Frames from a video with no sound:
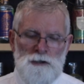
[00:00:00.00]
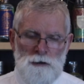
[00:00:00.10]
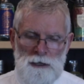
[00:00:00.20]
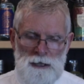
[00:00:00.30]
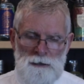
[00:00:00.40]
and
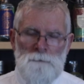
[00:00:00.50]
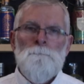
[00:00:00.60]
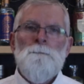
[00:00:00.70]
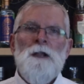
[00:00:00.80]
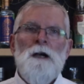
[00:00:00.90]
tonic,
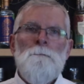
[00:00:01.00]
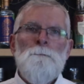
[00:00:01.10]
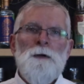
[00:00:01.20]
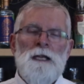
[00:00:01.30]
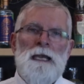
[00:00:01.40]

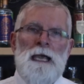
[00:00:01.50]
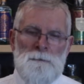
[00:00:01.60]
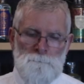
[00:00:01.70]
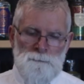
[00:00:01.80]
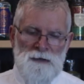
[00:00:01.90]
um, but
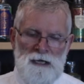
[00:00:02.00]
again,